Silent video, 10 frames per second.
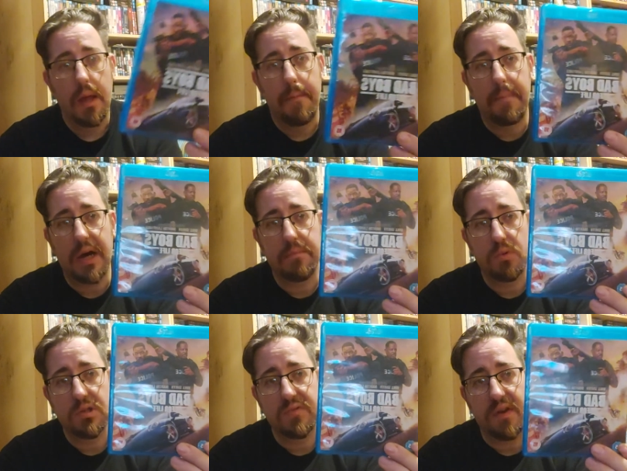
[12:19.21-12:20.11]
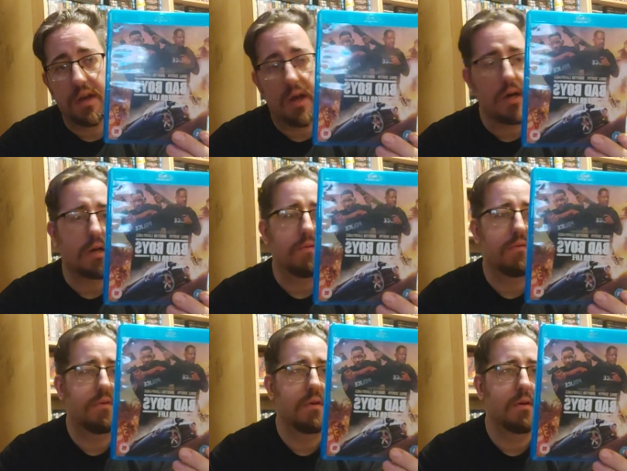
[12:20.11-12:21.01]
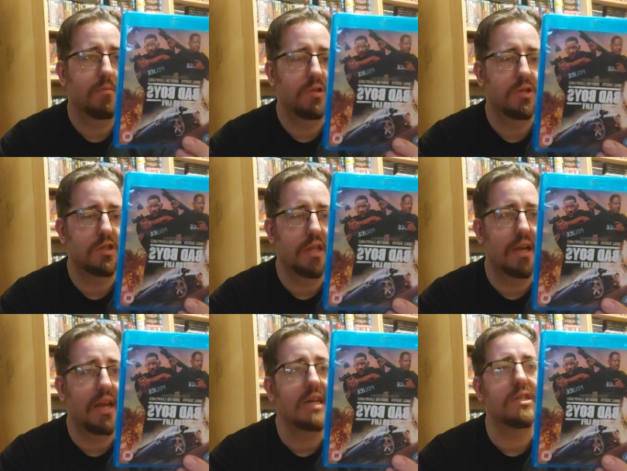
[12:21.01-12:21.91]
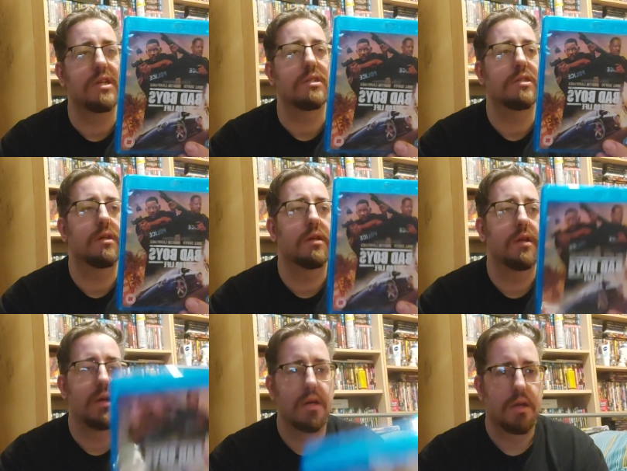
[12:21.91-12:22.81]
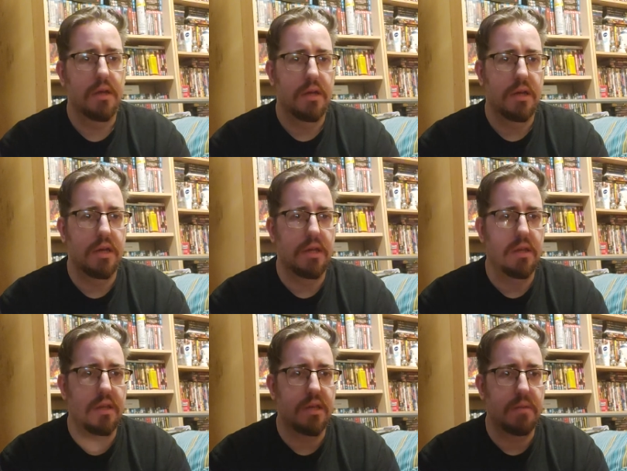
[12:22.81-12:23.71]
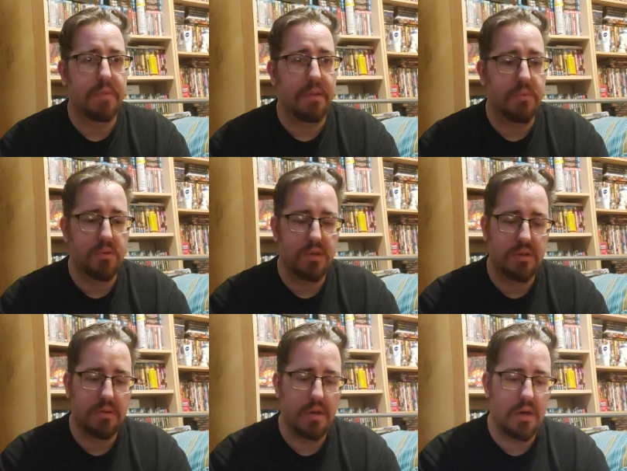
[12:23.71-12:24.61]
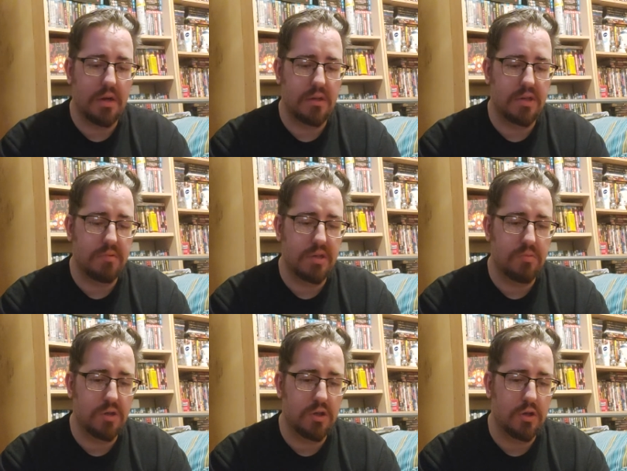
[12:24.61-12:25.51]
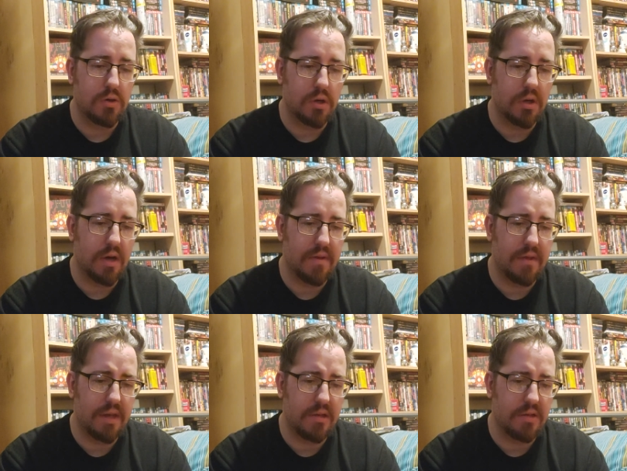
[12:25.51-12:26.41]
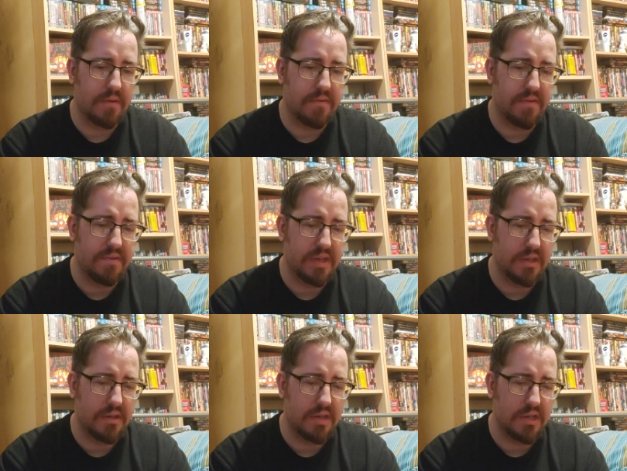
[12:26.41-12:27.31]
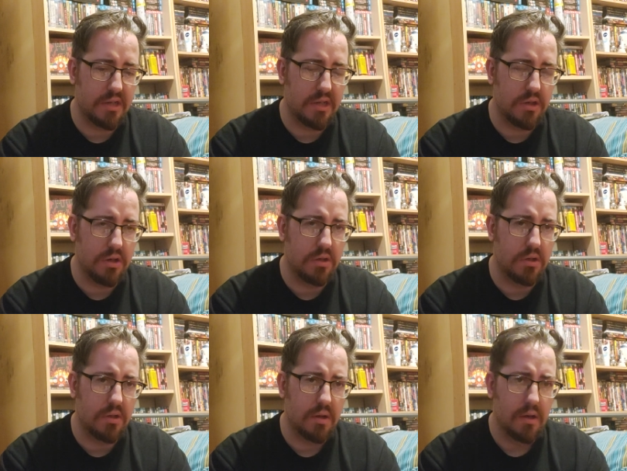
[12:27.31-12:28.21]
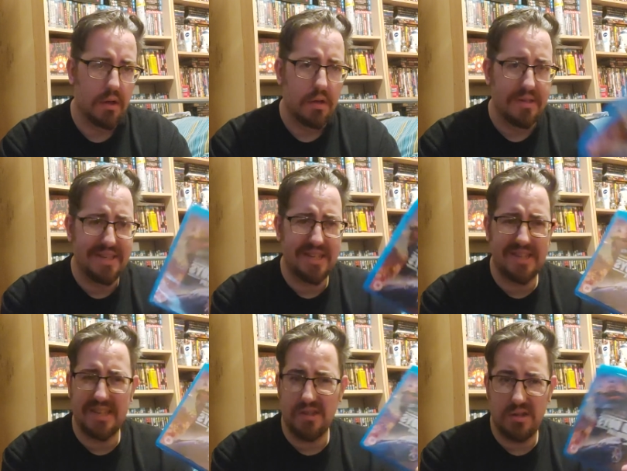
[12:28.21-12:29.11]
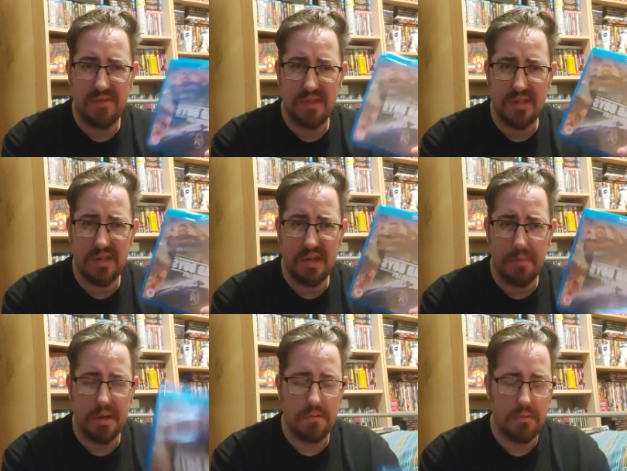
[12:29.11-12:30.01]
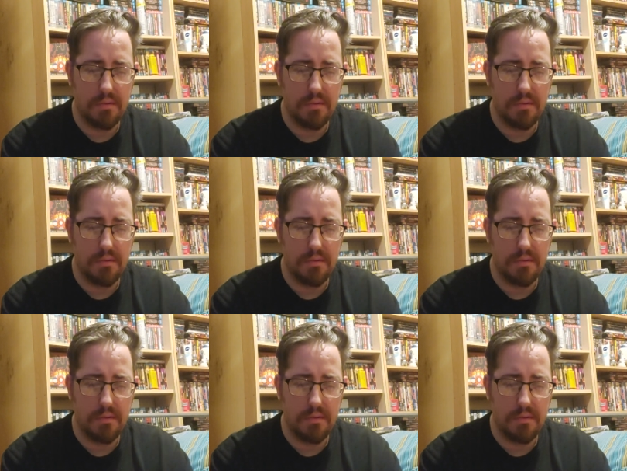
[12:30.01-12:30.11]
Bad Boys for Life, which is the latest in the Bad Boys series, which took, I think it's like 16 years for this to come out.